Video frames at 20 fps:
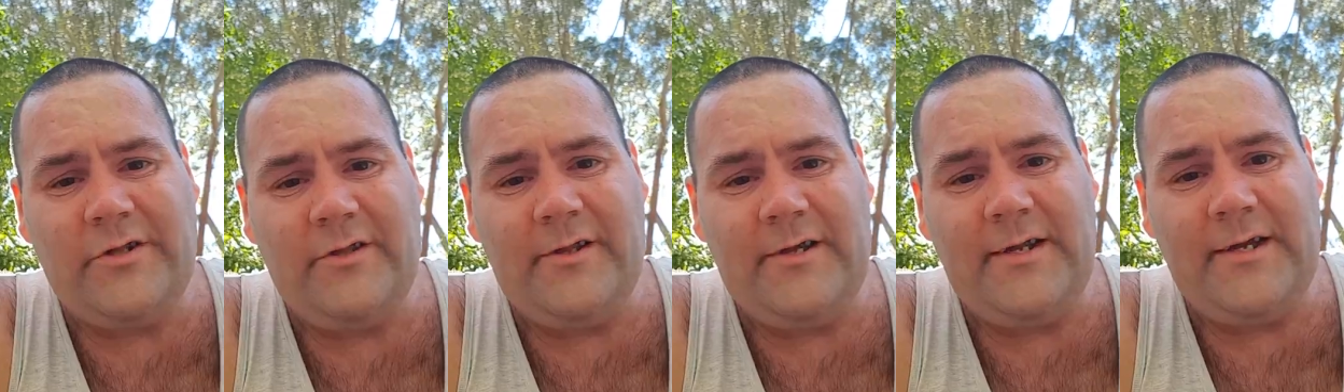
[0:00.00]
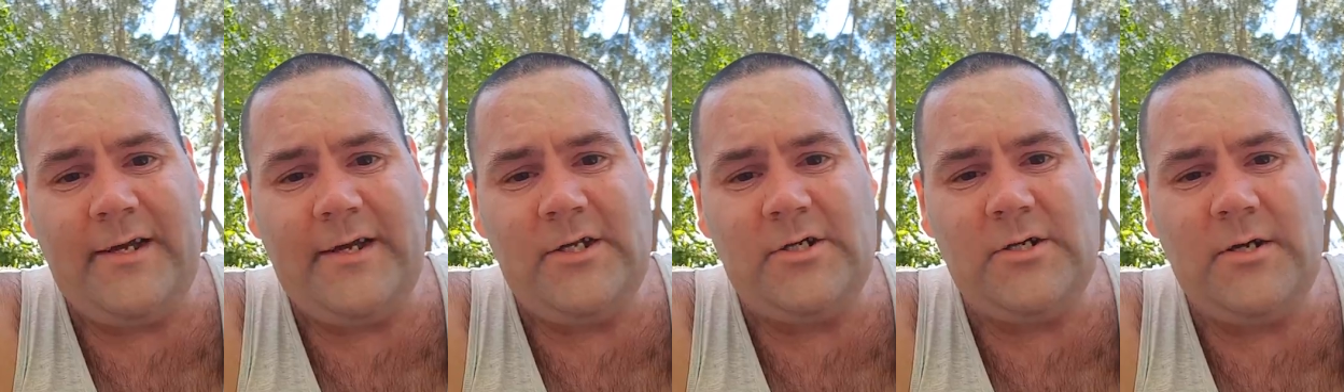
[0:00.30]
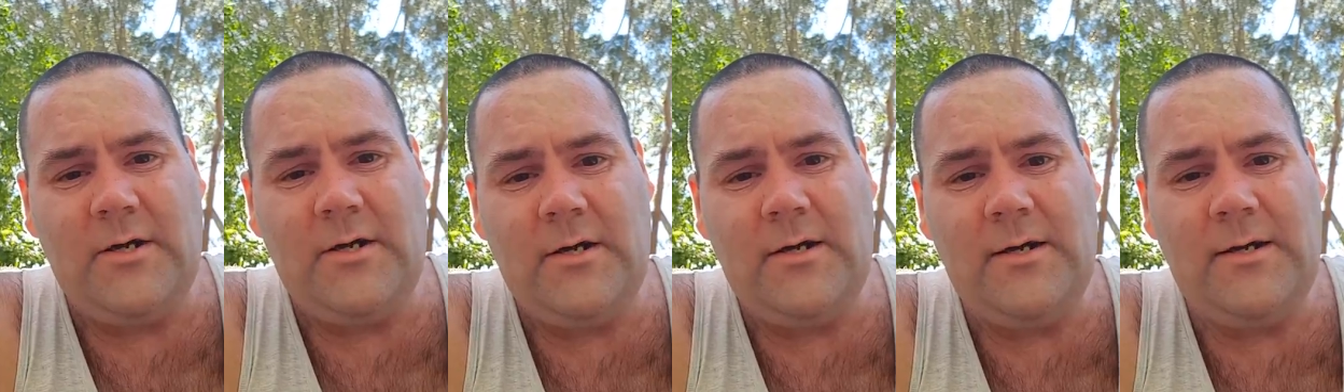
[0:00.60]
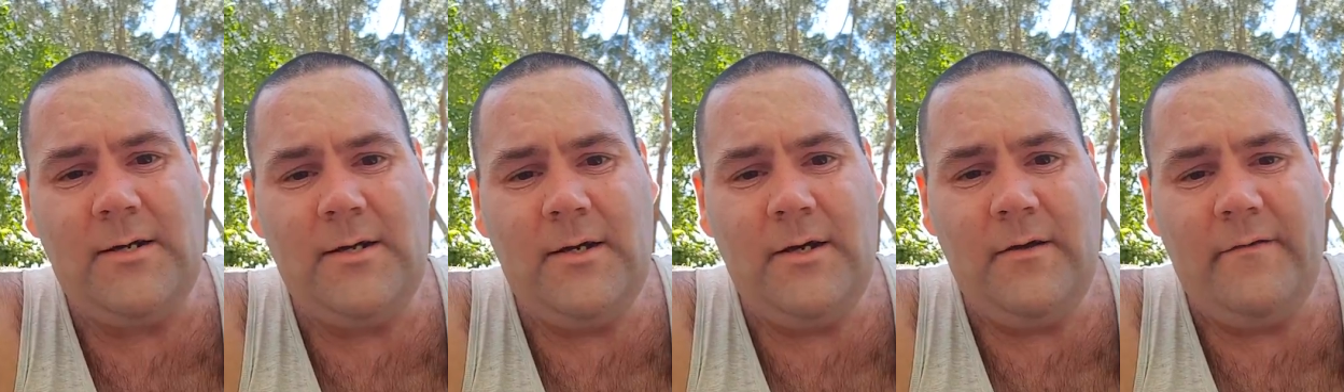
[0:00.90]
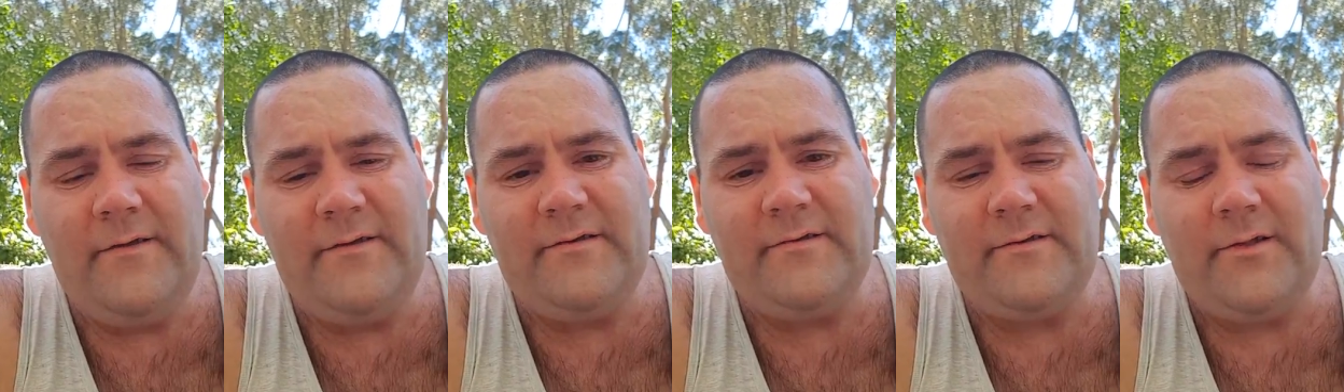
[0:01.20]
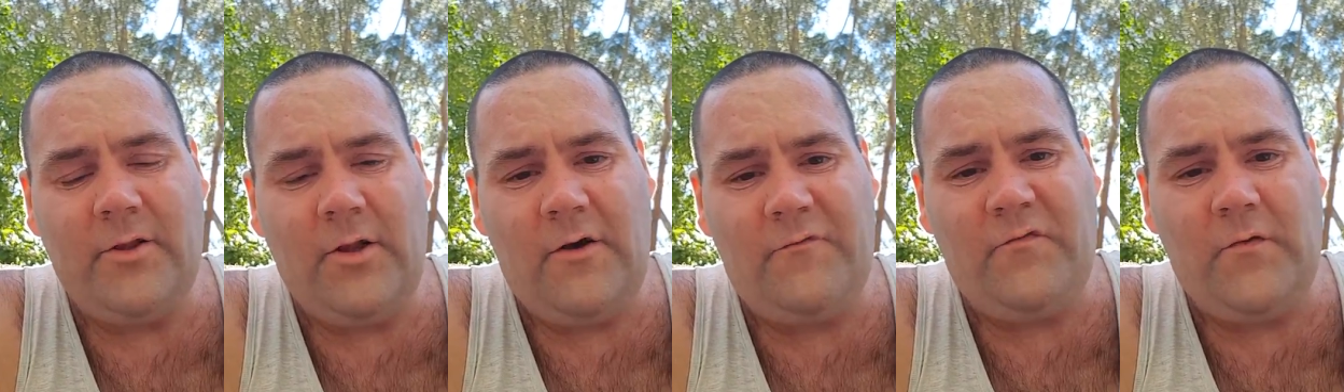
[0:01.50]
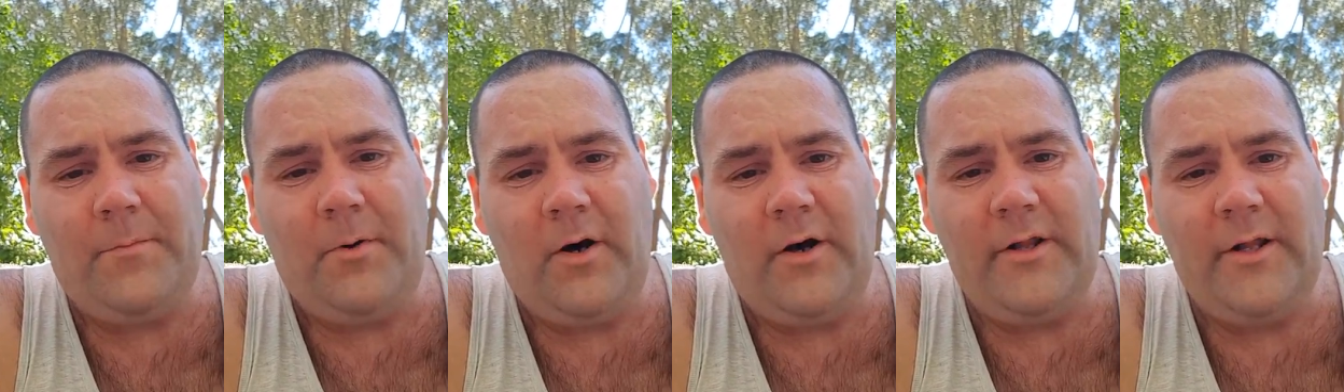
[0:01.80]
The Leading Edge. This is The Life
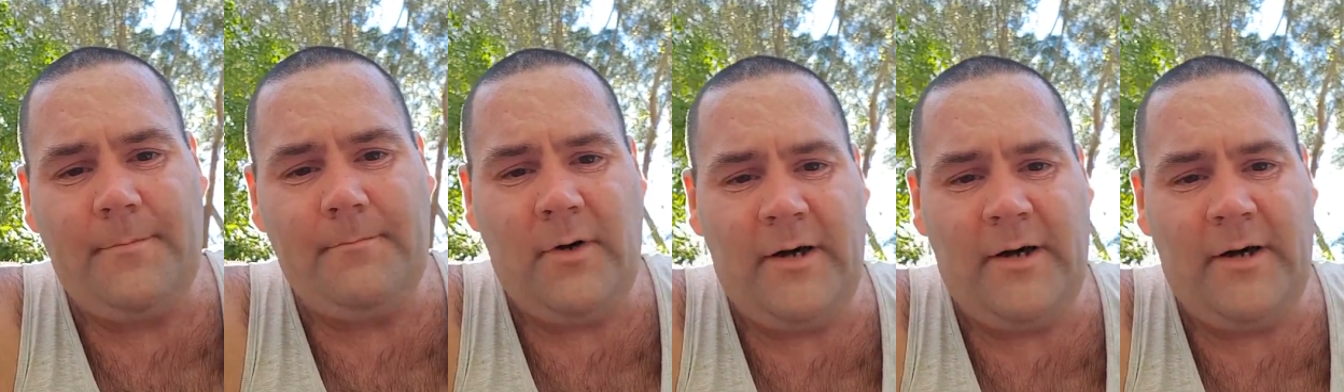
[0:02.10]
of a Pilot.